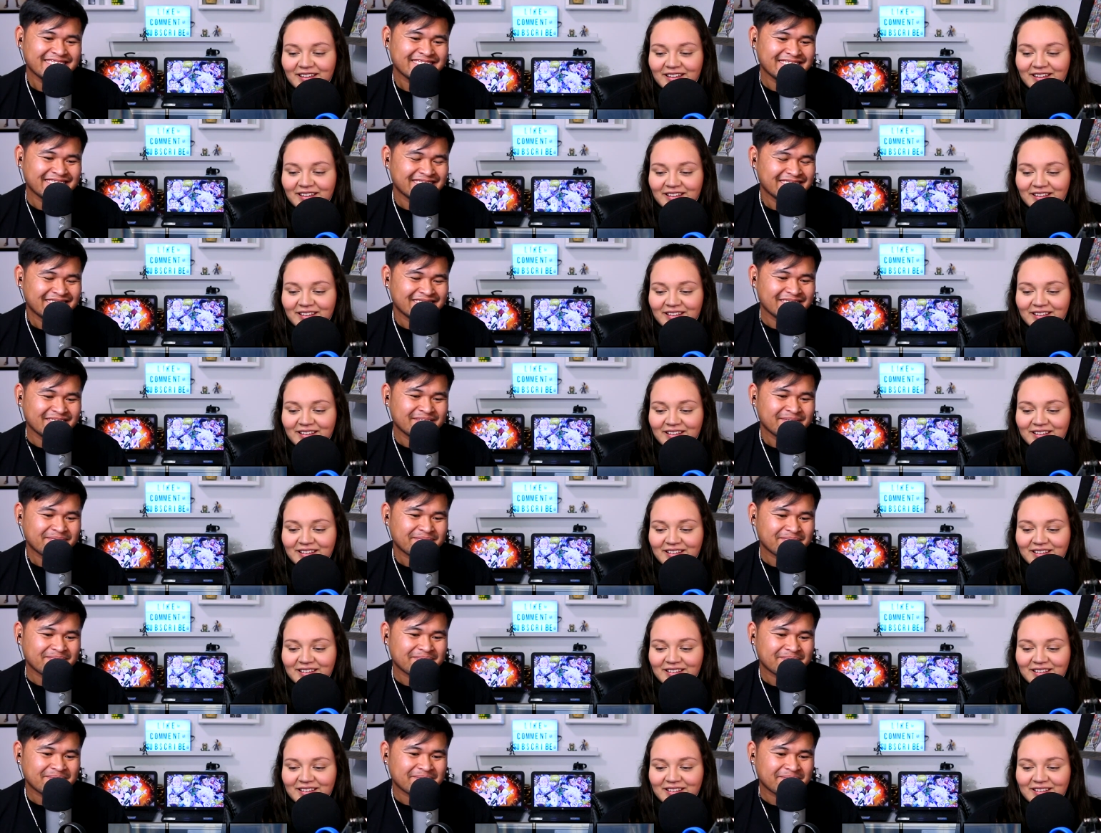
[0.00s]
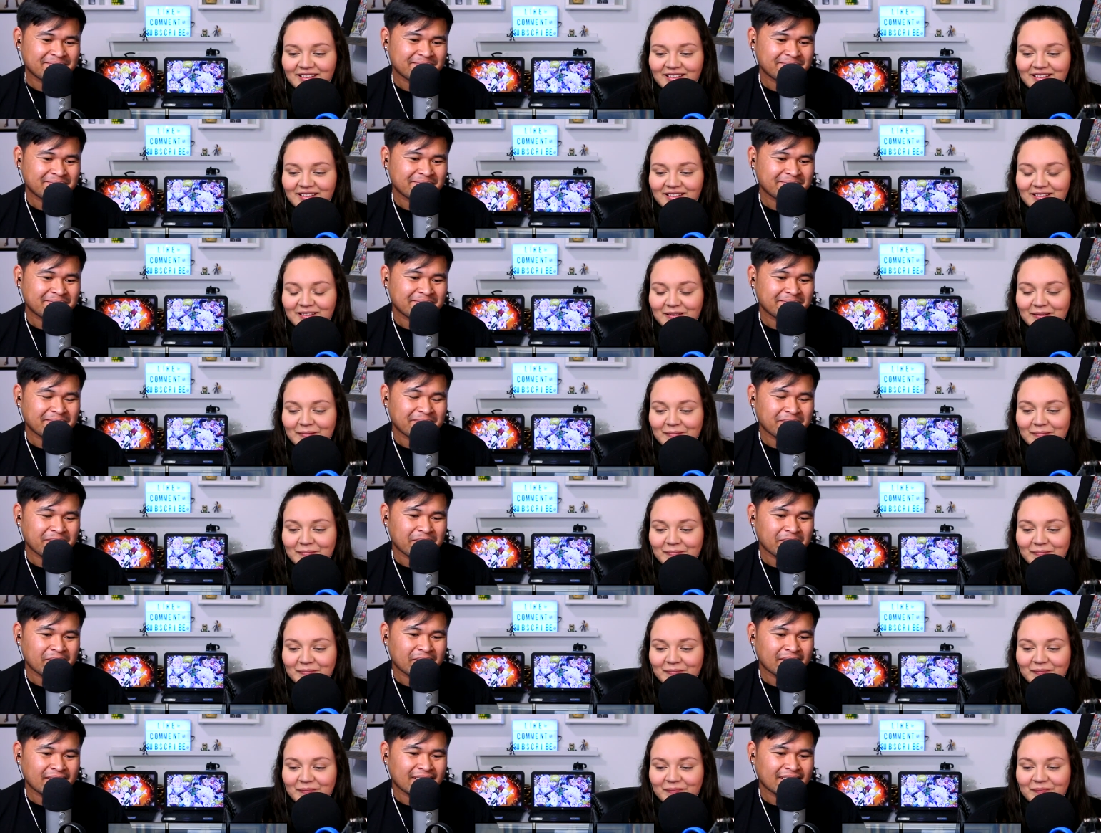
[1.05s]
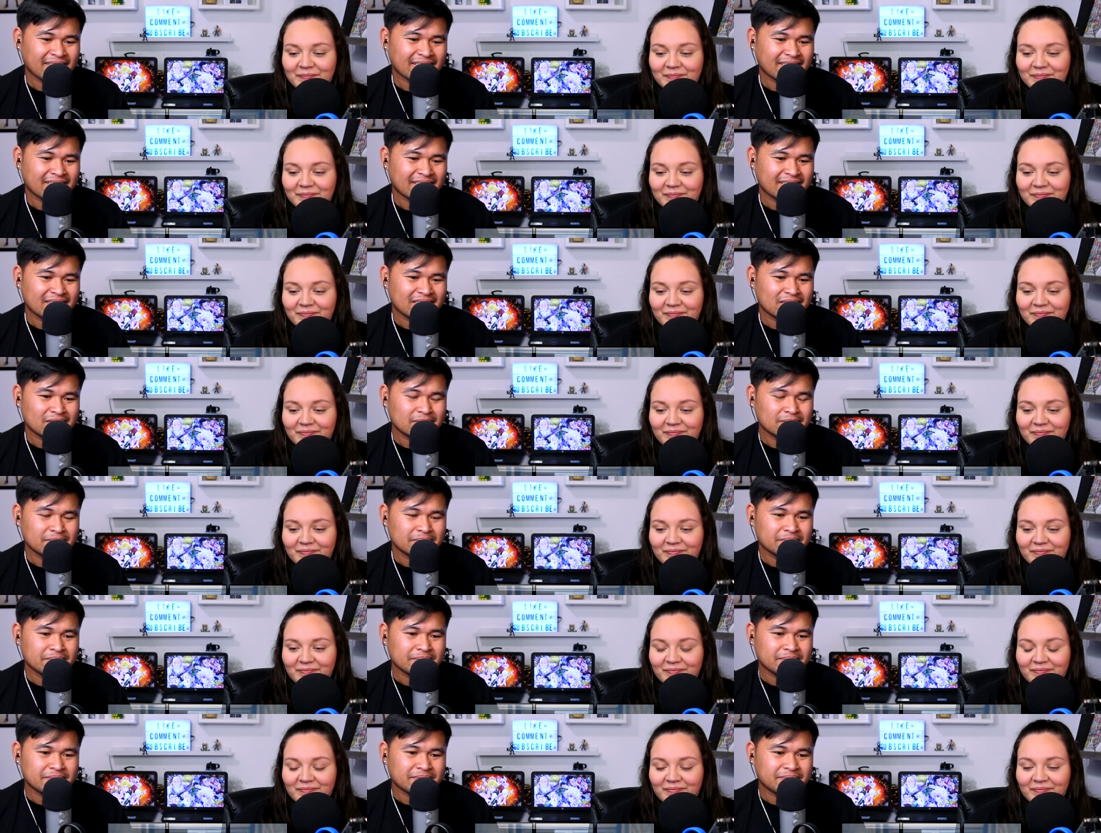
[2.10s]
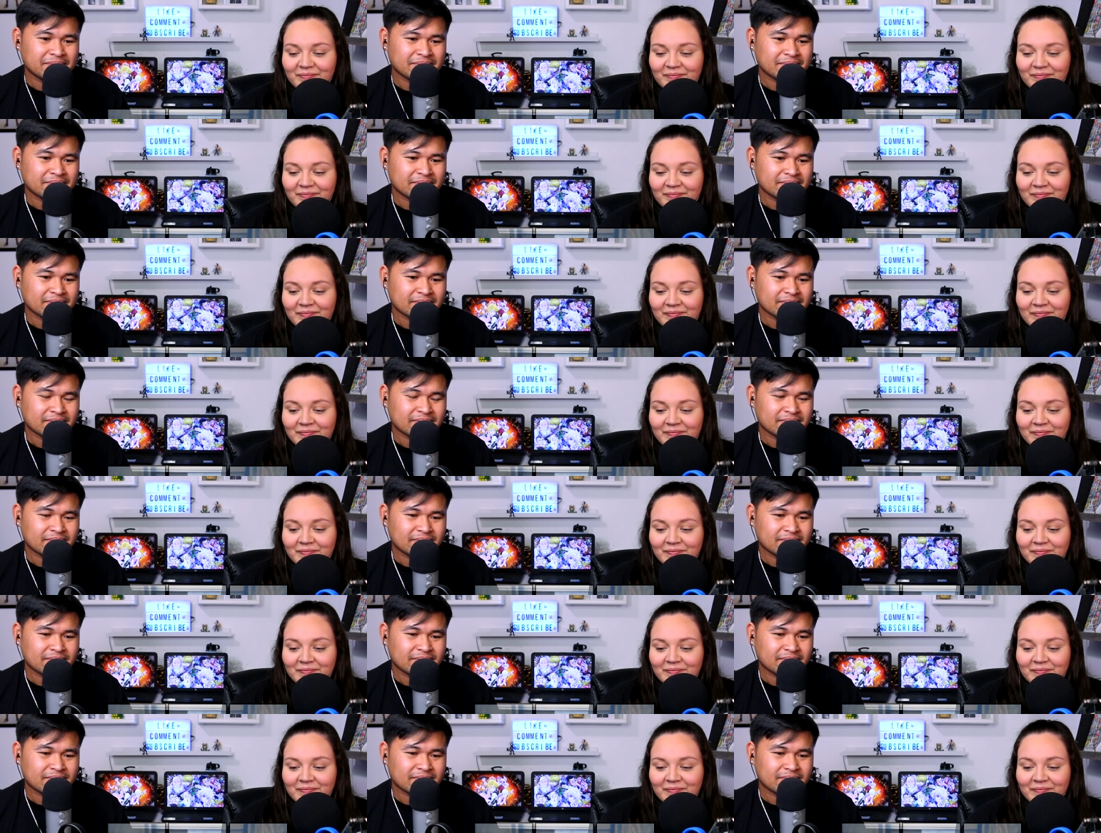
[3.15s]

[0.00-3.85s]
(silence)